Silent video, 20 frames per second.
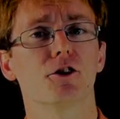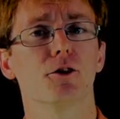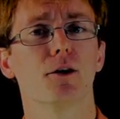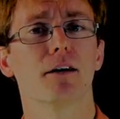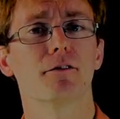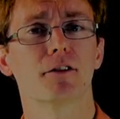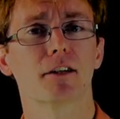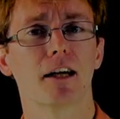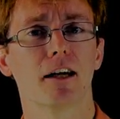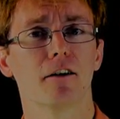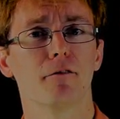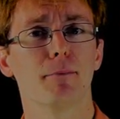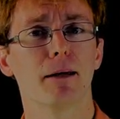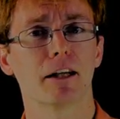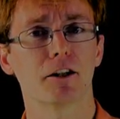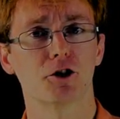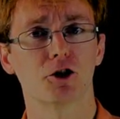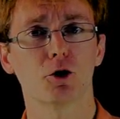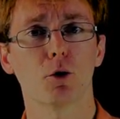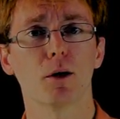You have to kind of make
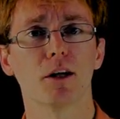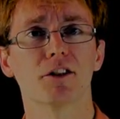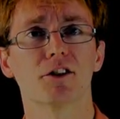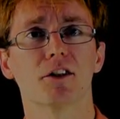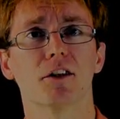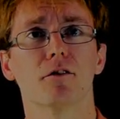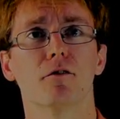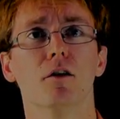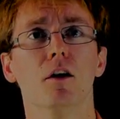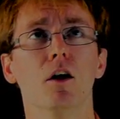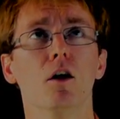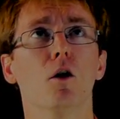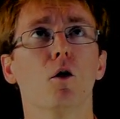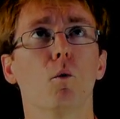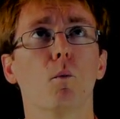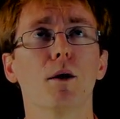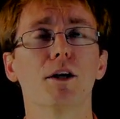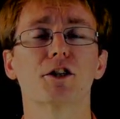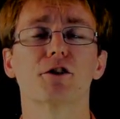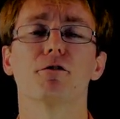a choice of
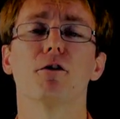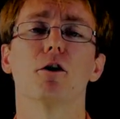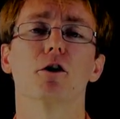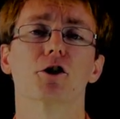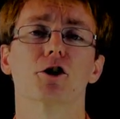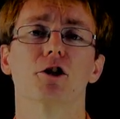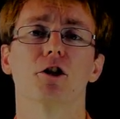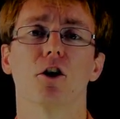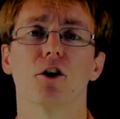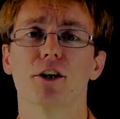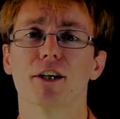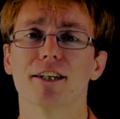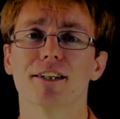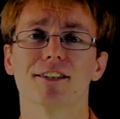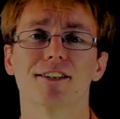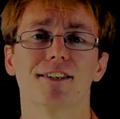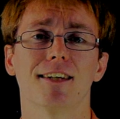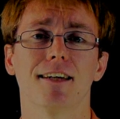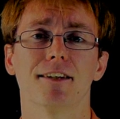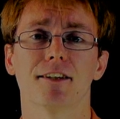which function are you going to
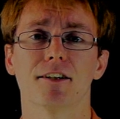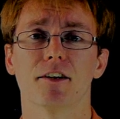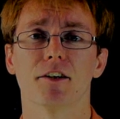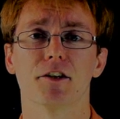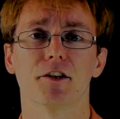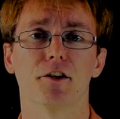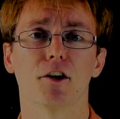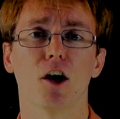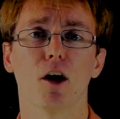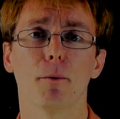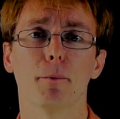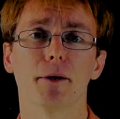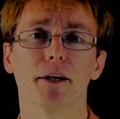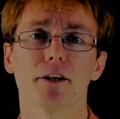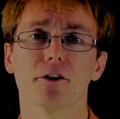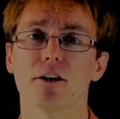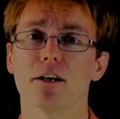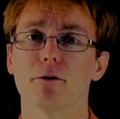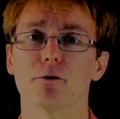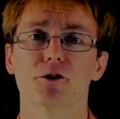send to the
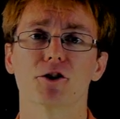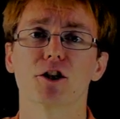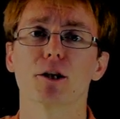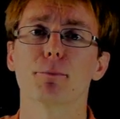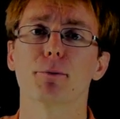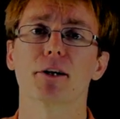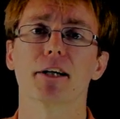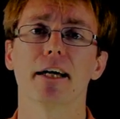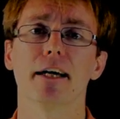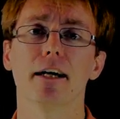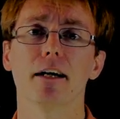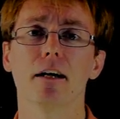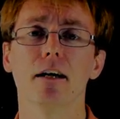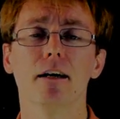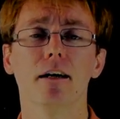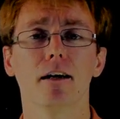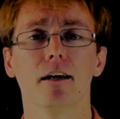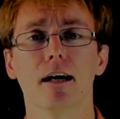denominator and reciprocate.